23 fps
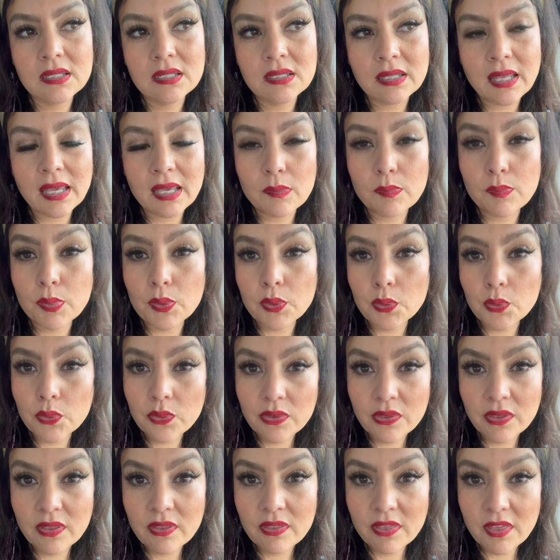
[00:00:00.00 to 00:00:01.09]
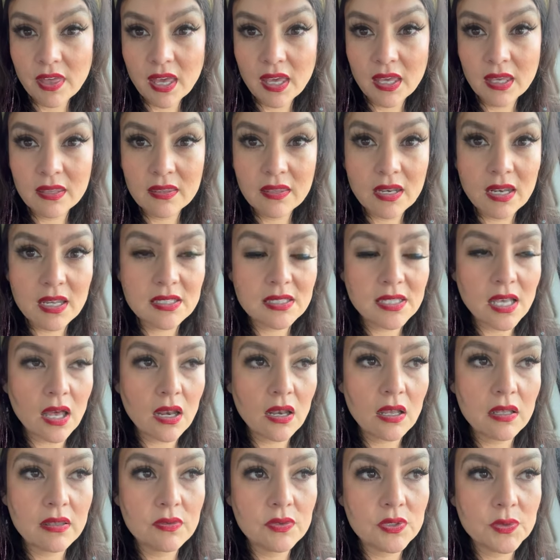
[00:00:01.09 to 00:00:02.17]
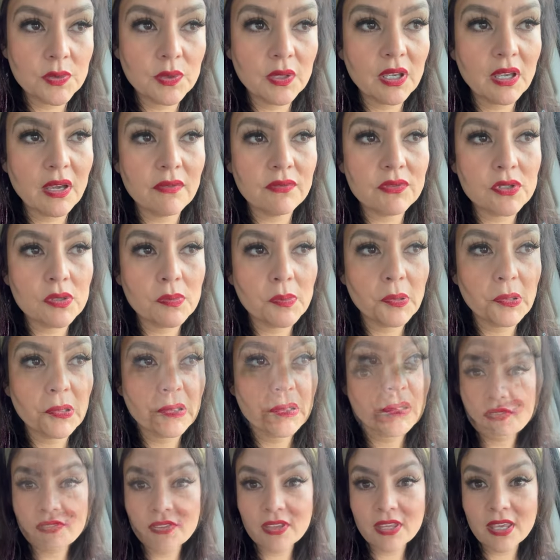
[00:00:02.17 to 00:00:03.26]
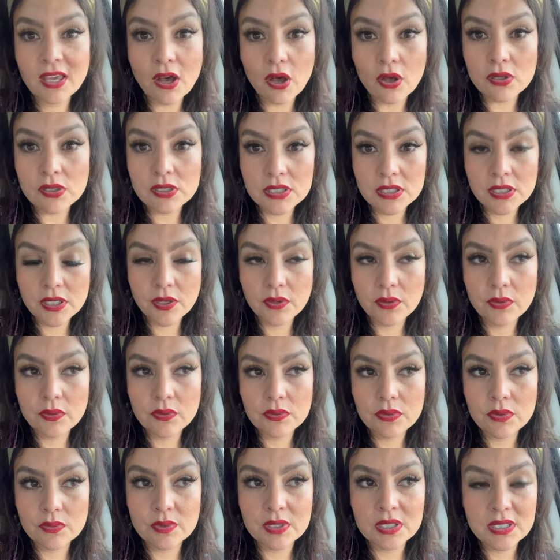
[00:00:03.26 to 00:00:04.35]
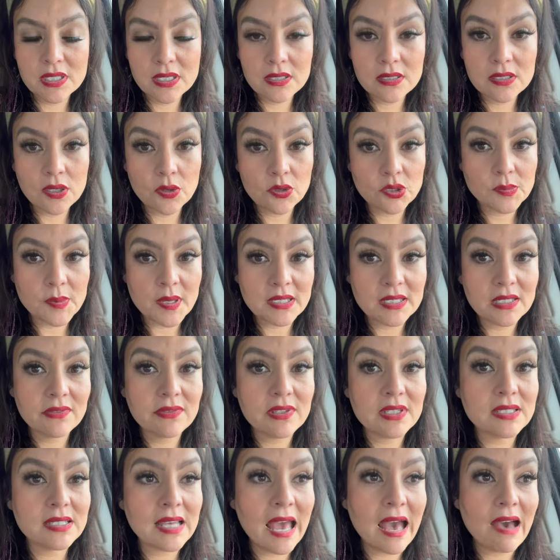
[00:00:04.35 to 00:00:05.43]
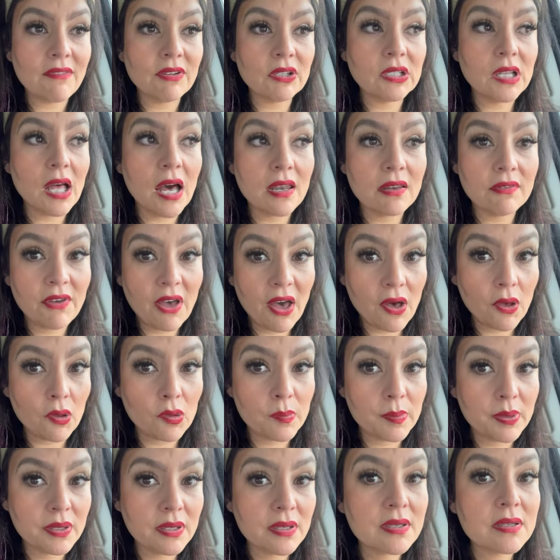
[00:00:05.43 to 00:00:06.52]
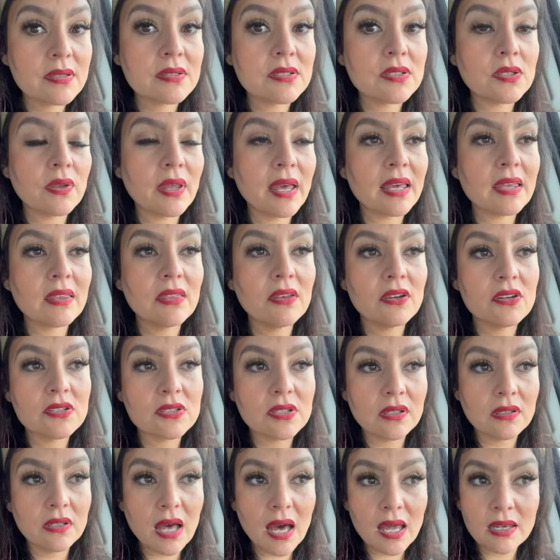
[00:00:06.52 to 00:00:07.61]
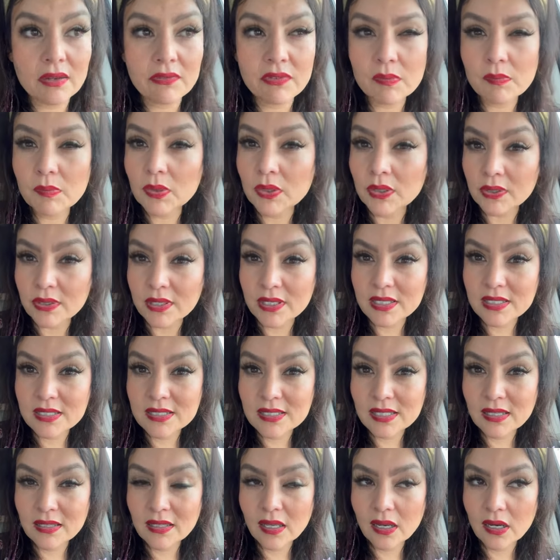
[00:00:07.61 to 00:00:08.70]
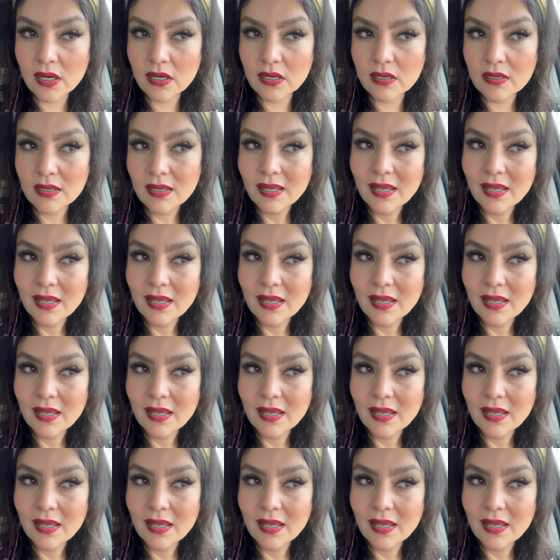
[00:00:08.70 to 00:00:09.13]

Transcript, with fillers: like booth thing that I sat on that was really comfortable. I feel like also the reason it's so expensive is they have a lot of help. So like there's a lot of employees in there.